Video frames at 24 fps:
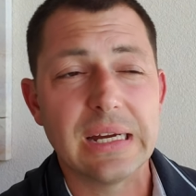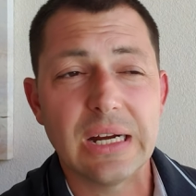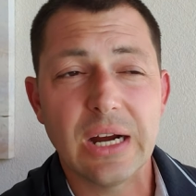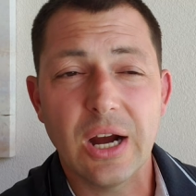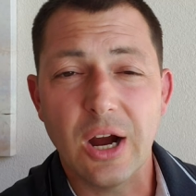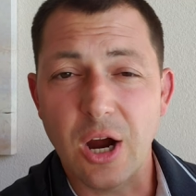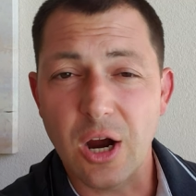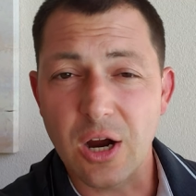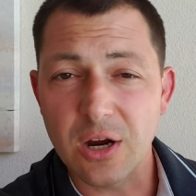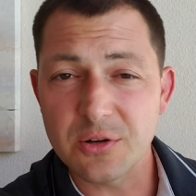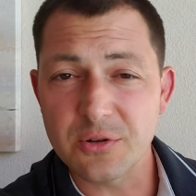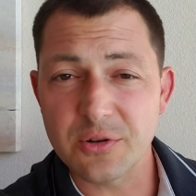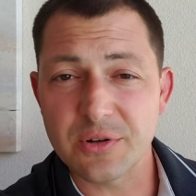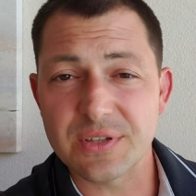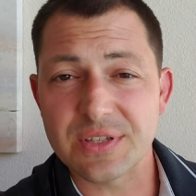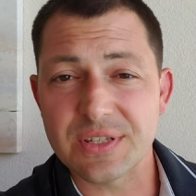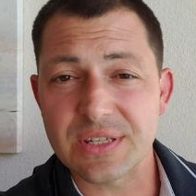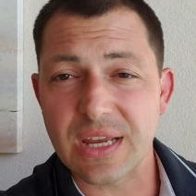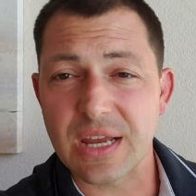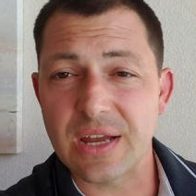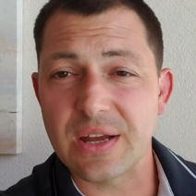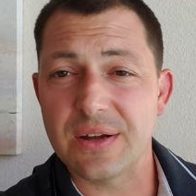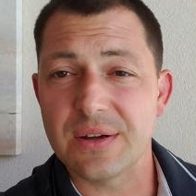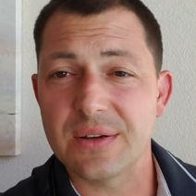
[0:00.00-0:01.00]
one hundred
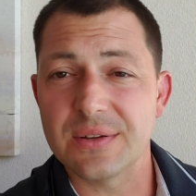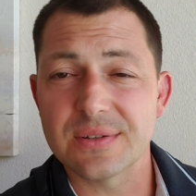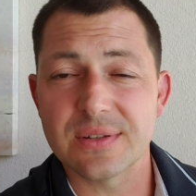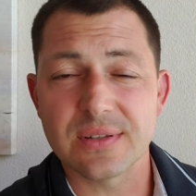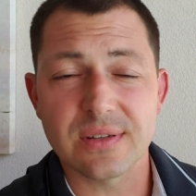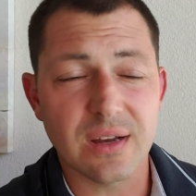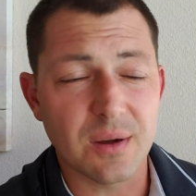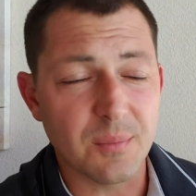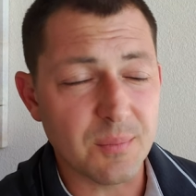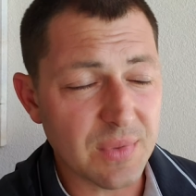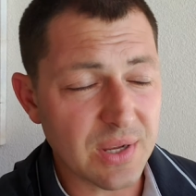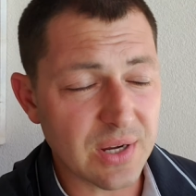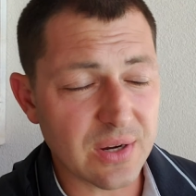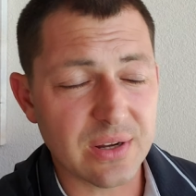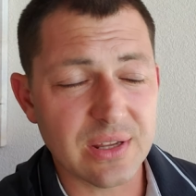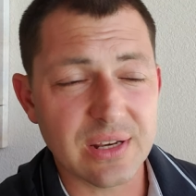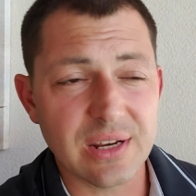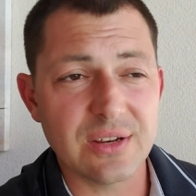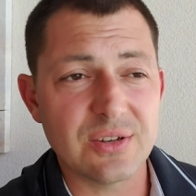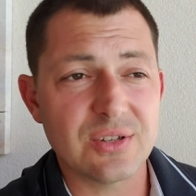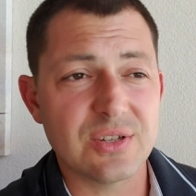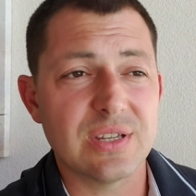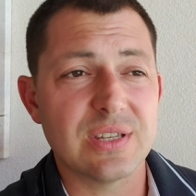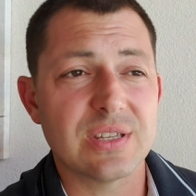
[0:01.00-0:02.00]
sales, a million
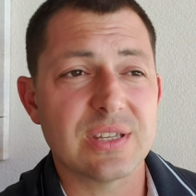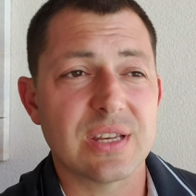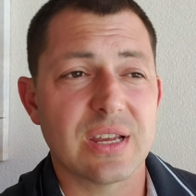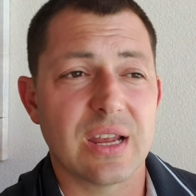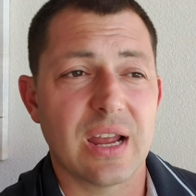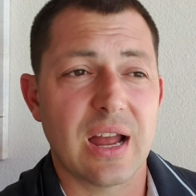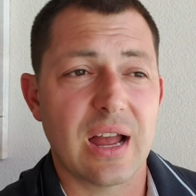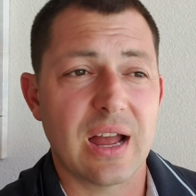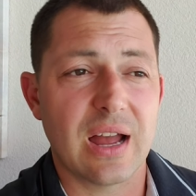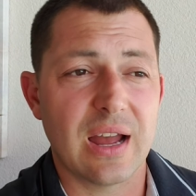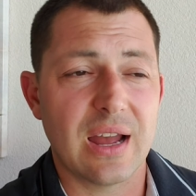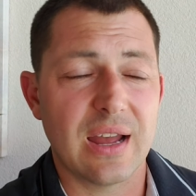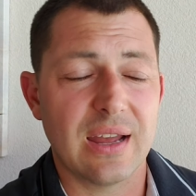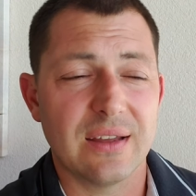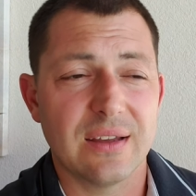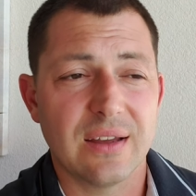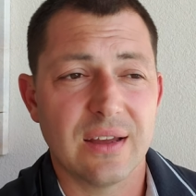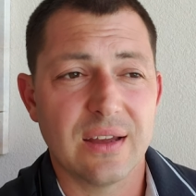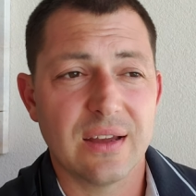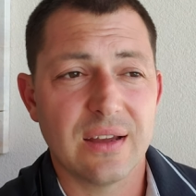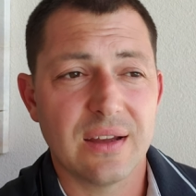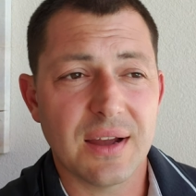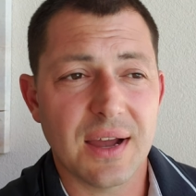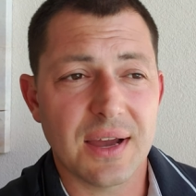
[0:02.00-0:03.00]
in G C I.
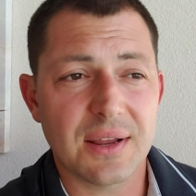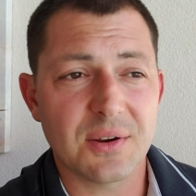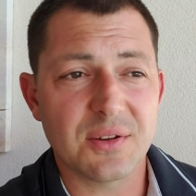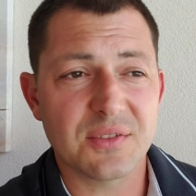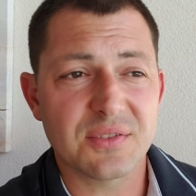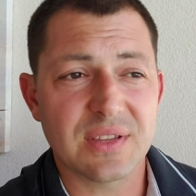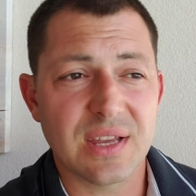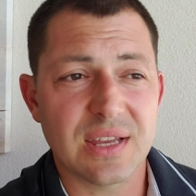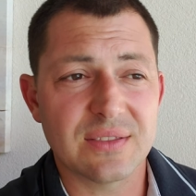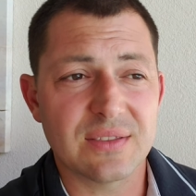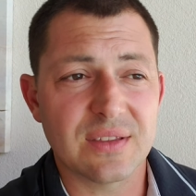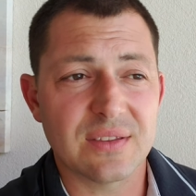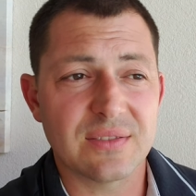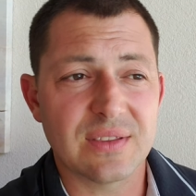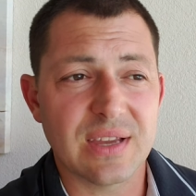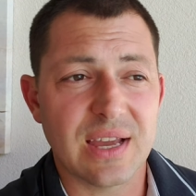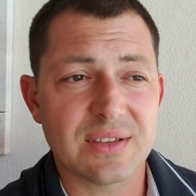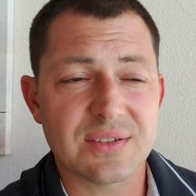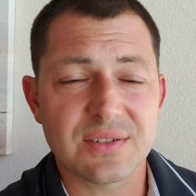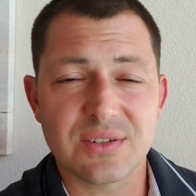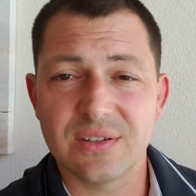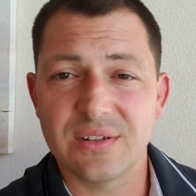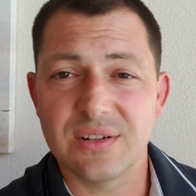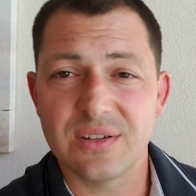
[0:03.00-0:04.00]
I don't think that
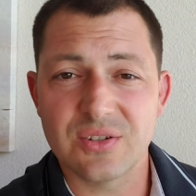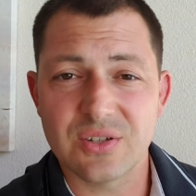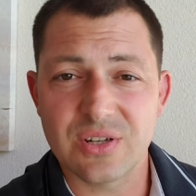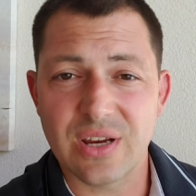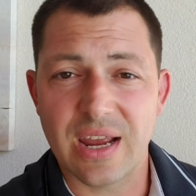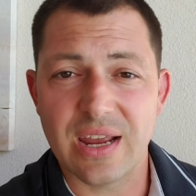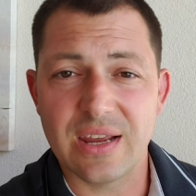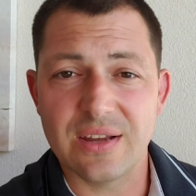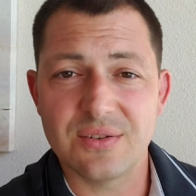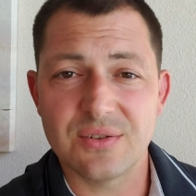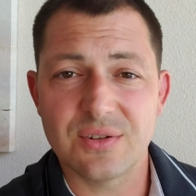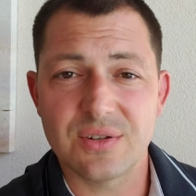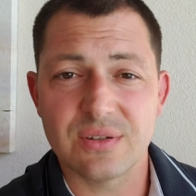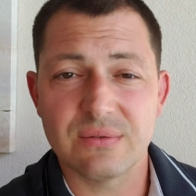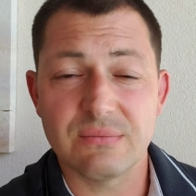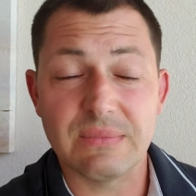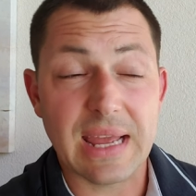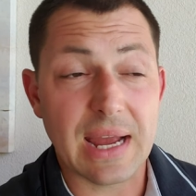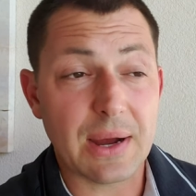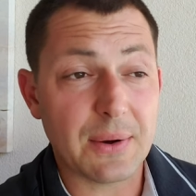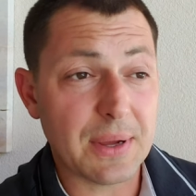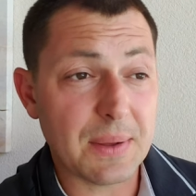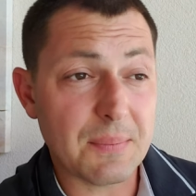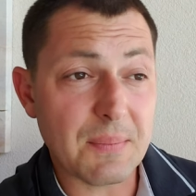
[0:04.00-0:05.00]
that's going to change.
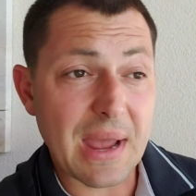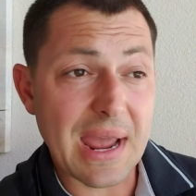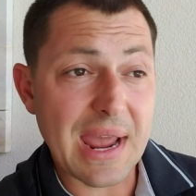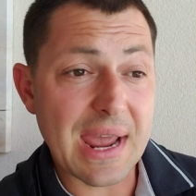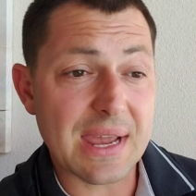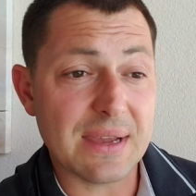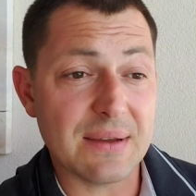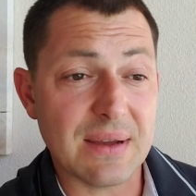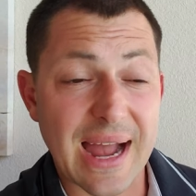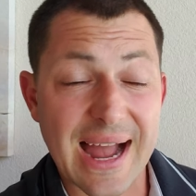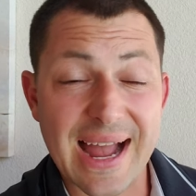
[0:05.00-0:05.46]
Now, it may.